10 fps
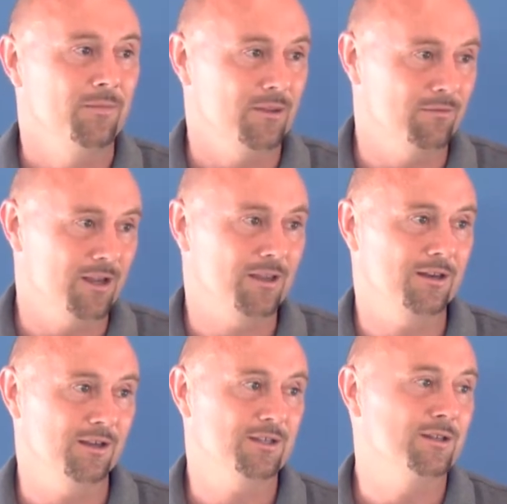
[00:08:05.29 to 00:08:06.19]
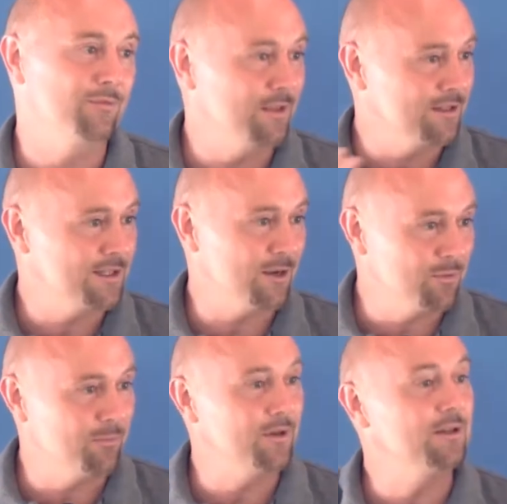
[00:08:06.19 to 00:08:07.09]
the recognition of the
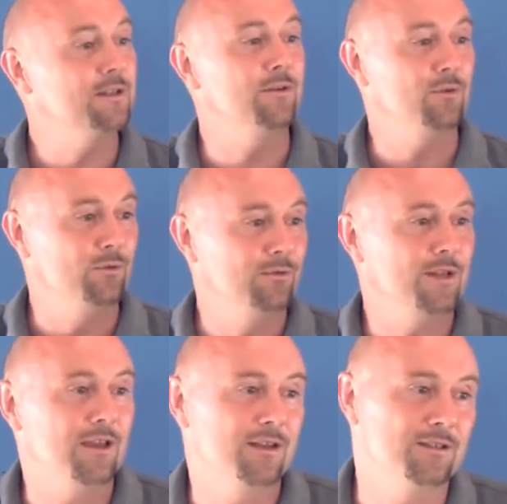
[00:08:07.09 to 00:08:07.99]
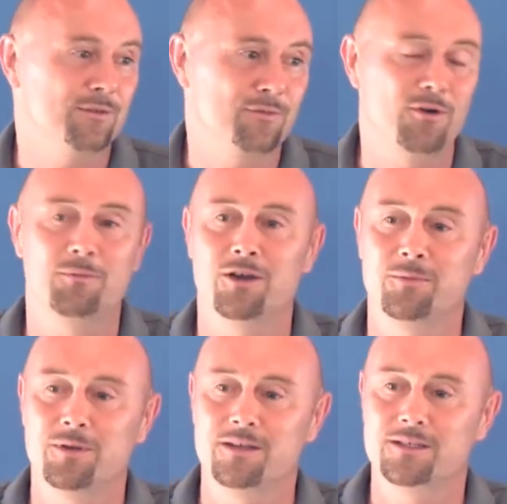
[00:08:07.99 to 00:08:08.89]
inseparability of all data from
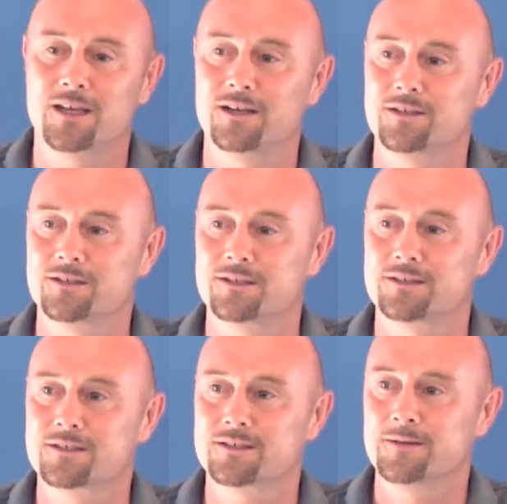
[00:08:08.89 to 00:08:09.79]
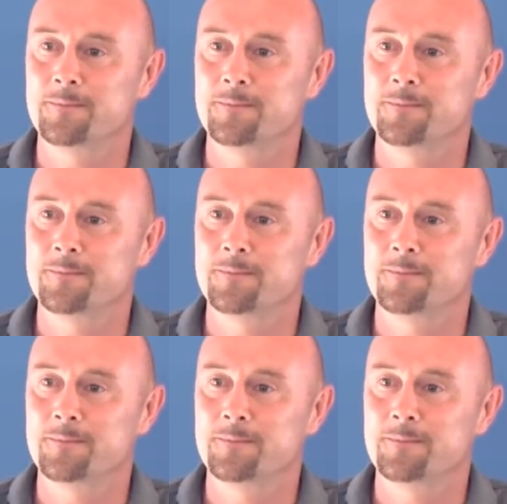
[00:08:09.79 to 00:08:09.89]
open intelligence,